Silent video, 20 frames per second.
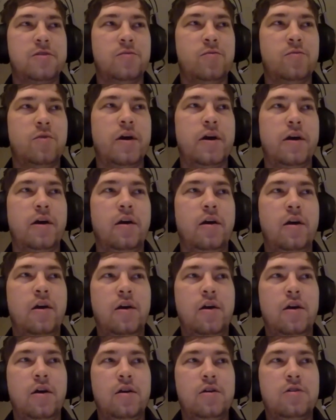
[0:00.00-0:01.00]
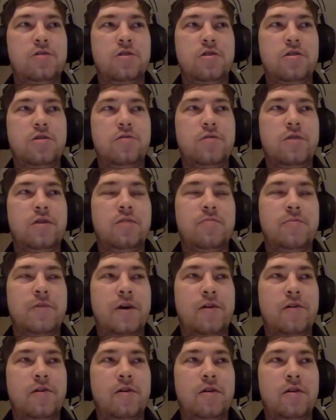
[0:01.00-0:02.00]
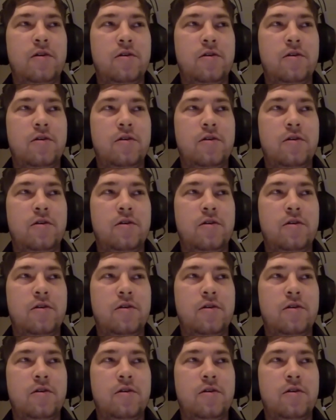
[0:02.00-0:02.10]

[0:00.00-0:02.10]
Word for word: and why should you think about,